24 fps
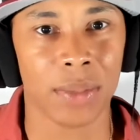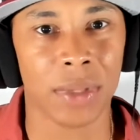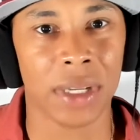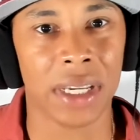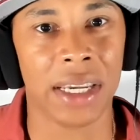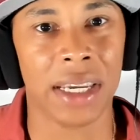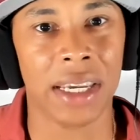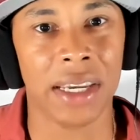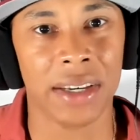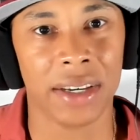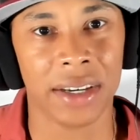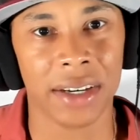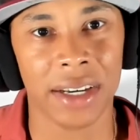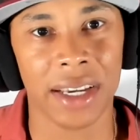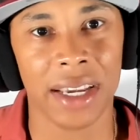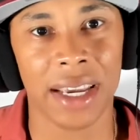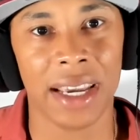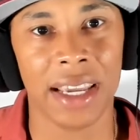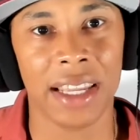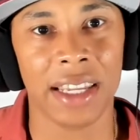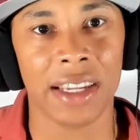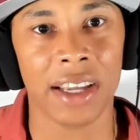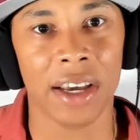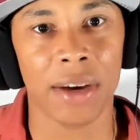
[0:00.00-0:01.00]
he could
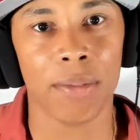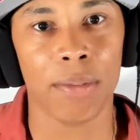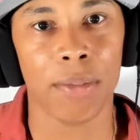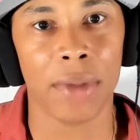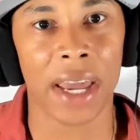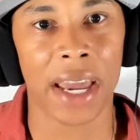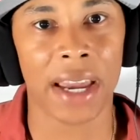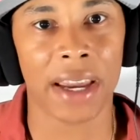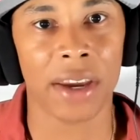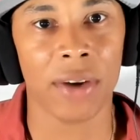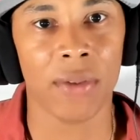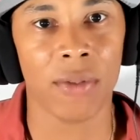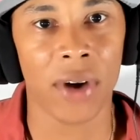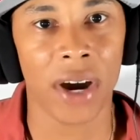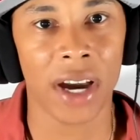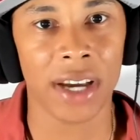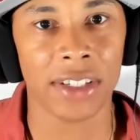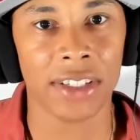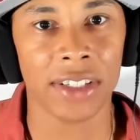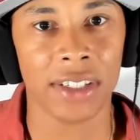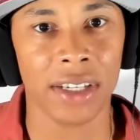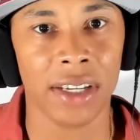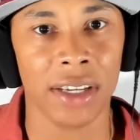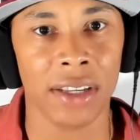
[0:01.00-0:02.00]
end up back in
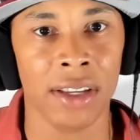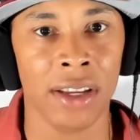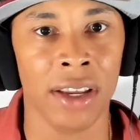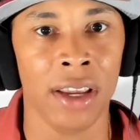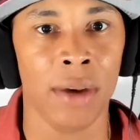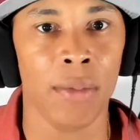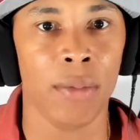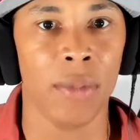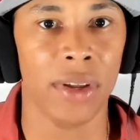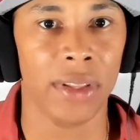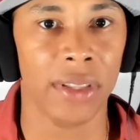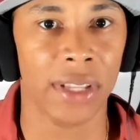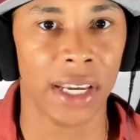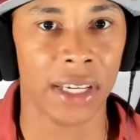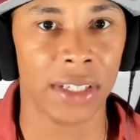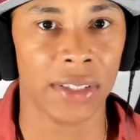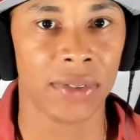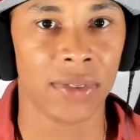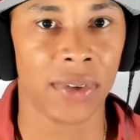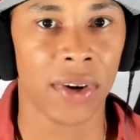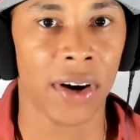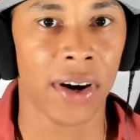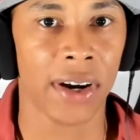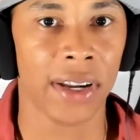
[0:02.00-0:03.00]
Washington, but thus
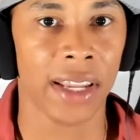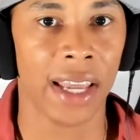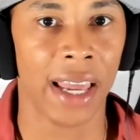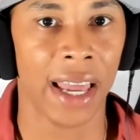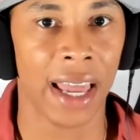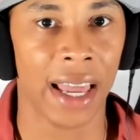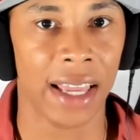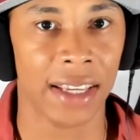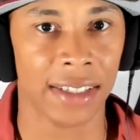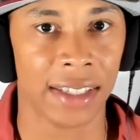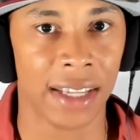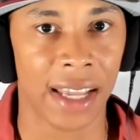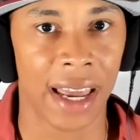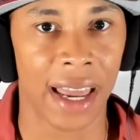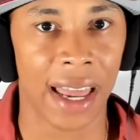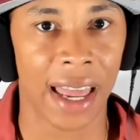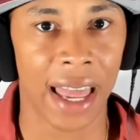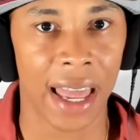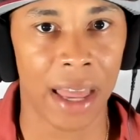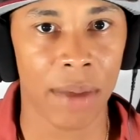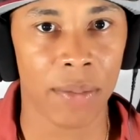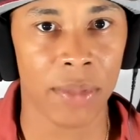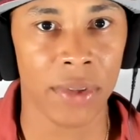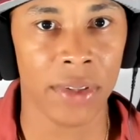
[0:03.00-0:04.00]
far that has not
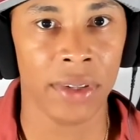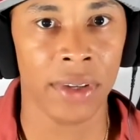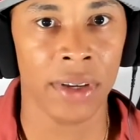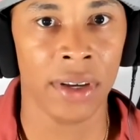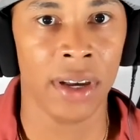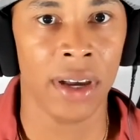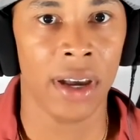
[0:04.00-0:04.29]
happened.